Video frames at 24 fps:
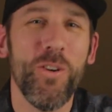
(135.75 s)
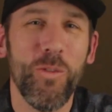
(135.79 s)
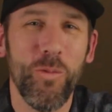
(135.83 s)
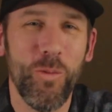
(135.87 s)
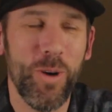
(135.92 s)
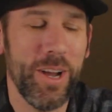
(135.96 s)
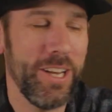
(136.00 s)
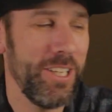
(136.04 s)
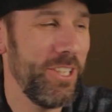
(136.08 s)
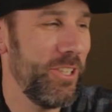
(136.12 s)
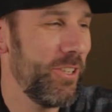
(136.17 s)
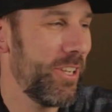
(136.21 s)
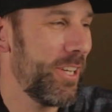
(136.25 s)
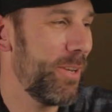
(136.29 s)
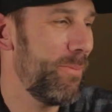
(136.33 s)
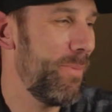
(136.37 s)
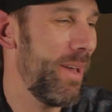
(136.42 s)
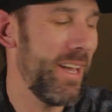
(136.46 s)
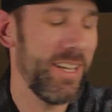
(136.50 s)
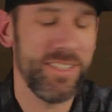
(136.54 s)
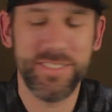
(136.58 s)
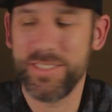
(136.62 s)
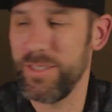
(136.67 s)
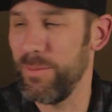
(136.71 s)
when you can
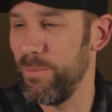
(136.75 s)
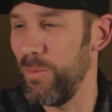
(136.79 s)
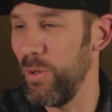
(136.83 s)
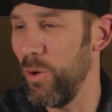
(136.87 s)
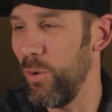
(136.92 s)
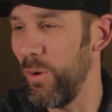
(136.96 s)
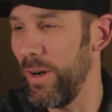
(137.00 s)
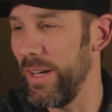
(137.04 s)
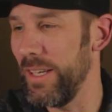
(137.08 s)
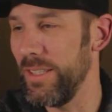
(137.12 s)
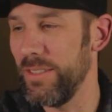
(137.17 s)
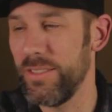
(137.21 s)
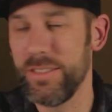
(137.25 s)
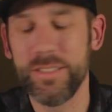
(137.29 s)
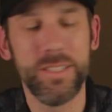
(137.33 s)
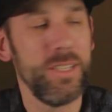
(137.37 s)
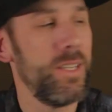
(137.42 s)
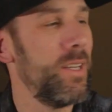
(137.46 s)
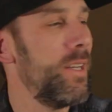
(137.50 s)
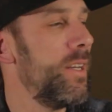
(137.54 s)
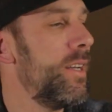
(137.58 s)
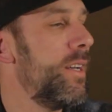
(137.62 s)
make some noise.